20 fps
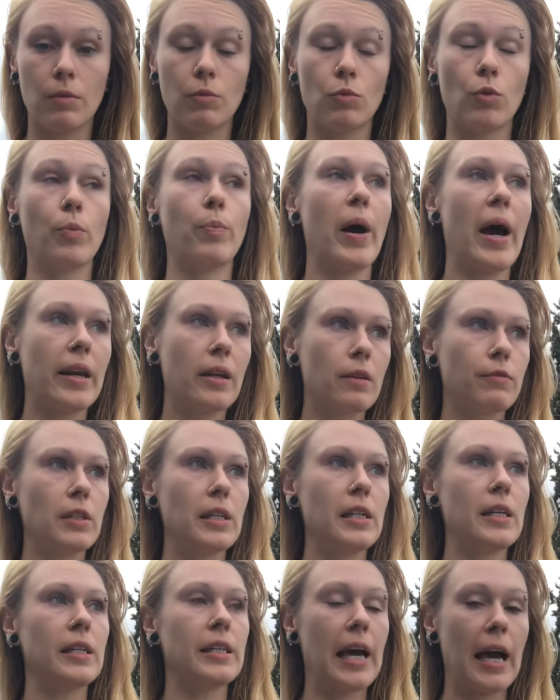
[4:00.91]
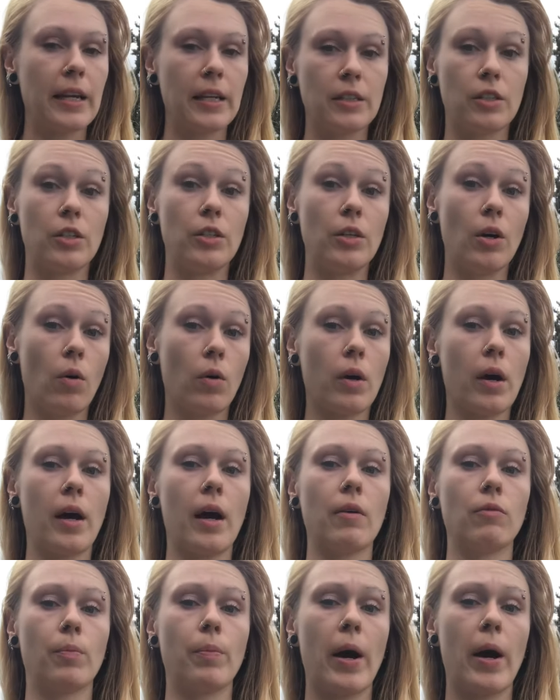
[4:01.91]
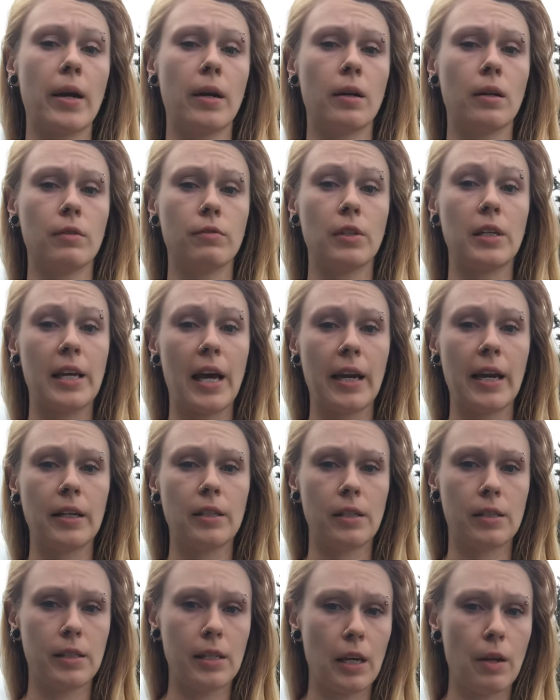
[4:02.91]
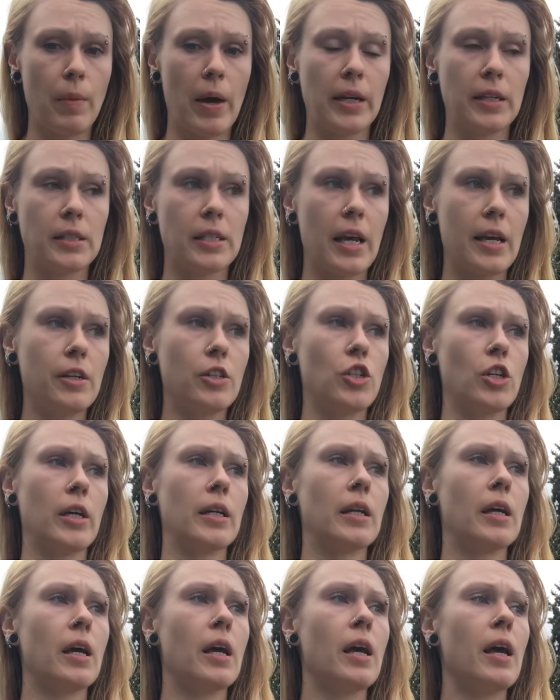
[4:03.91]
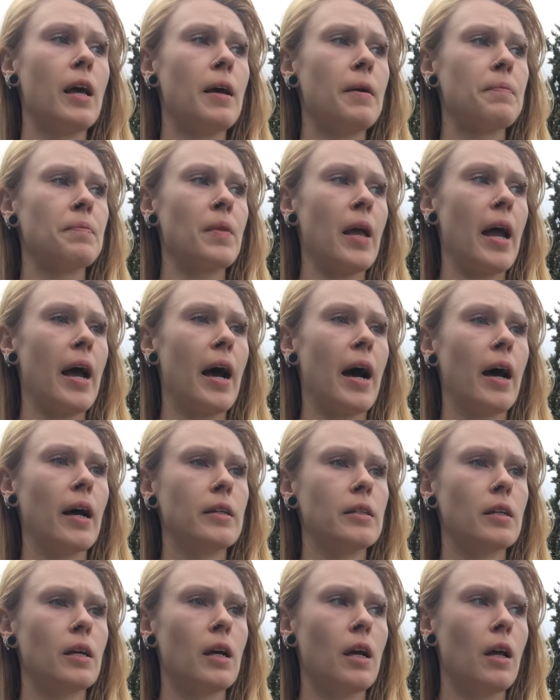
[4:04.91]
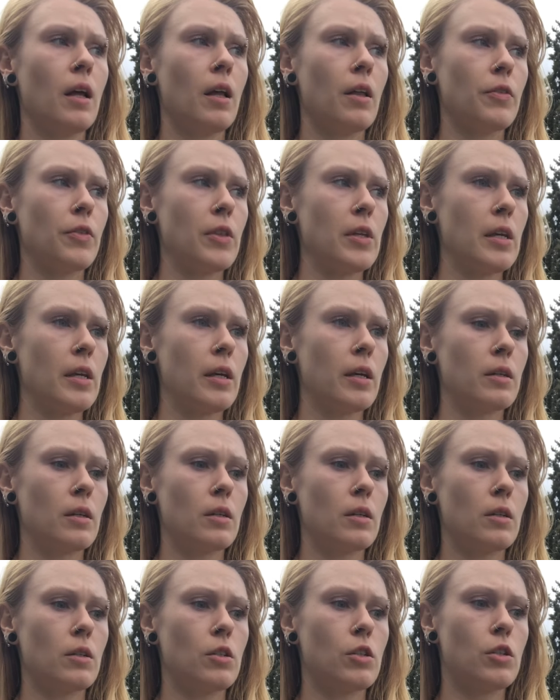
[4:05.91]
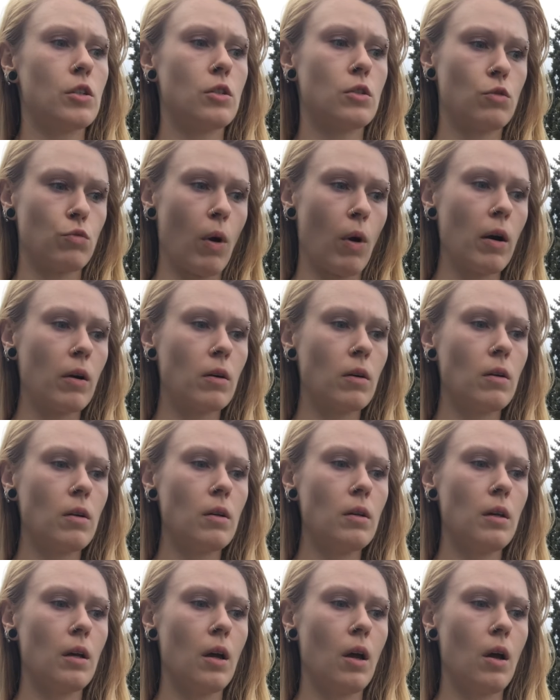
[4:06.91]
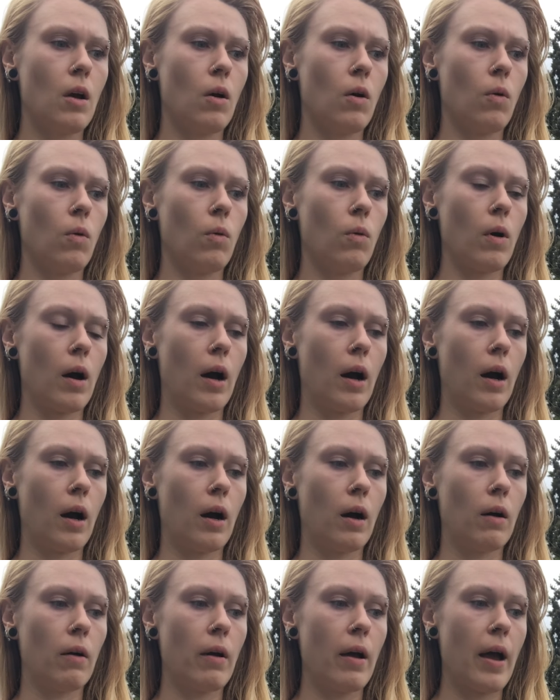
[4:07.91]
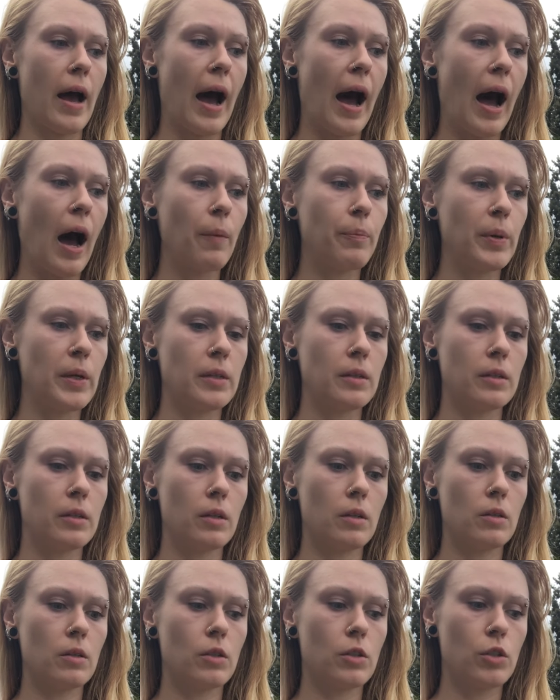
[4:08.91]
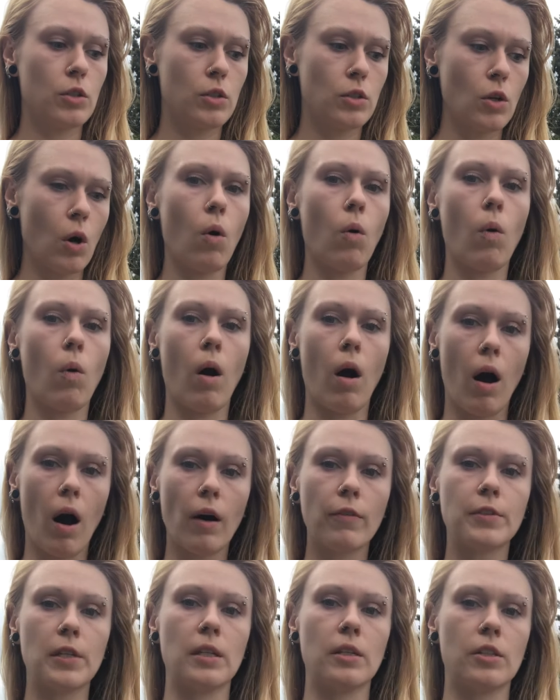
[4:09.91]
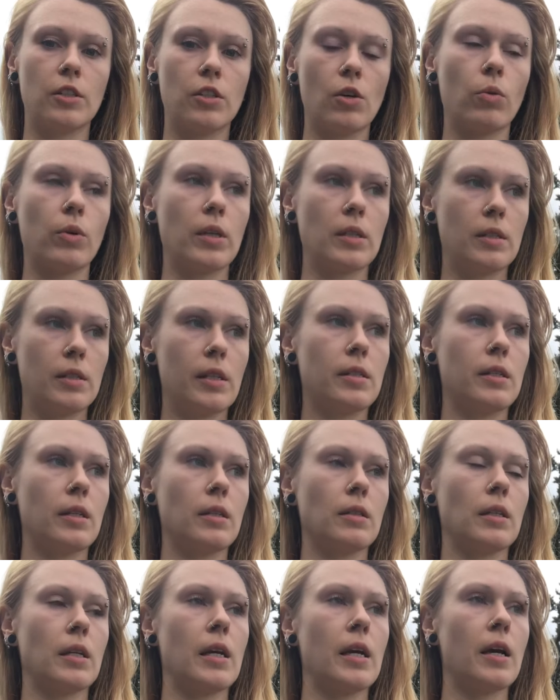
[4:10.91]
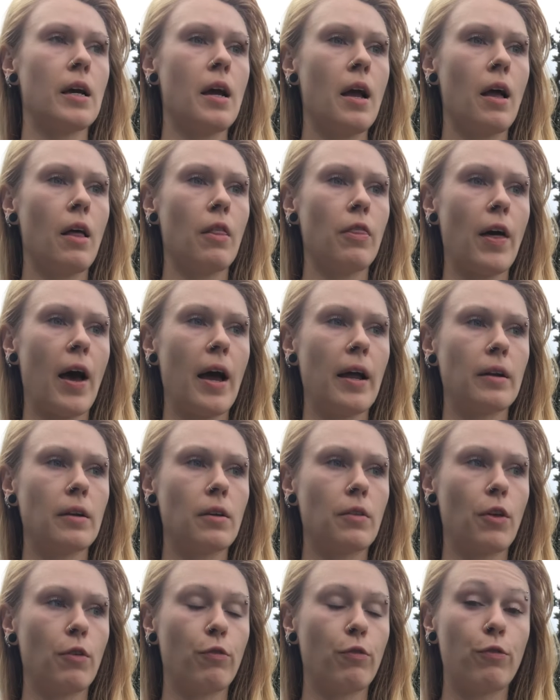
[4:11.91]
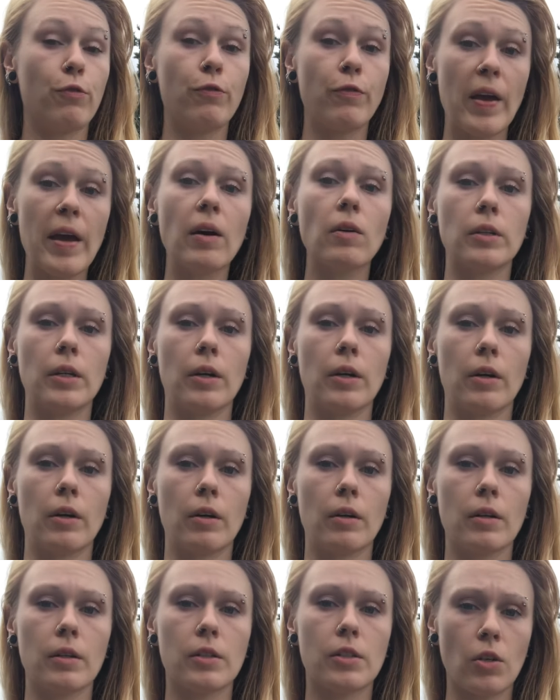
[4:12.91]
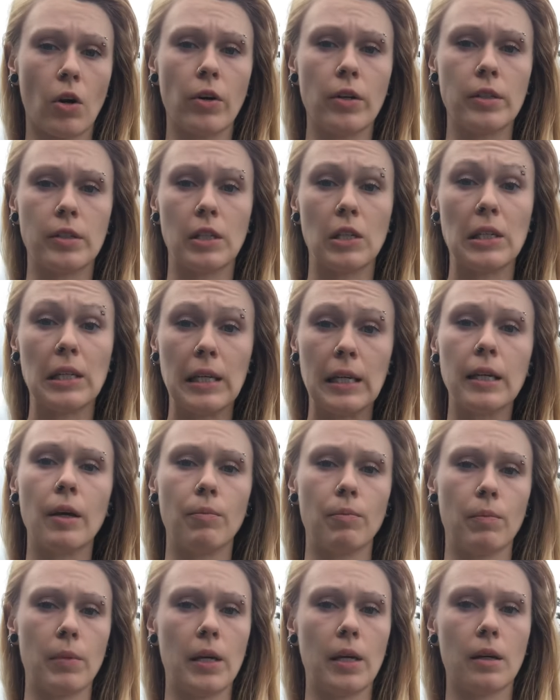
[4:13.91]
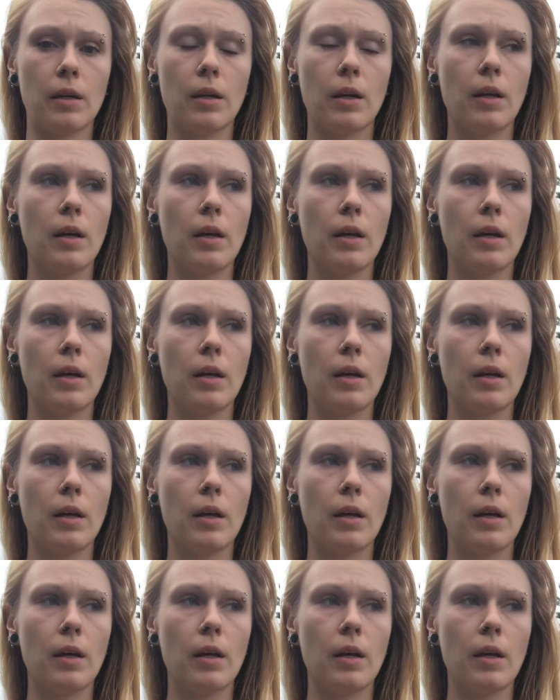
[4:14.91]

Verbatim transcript: repetitively get into yoga and repetitively get into sitting meditation. And the struggle uh, happened so often and so consistently that the failure started to eat at me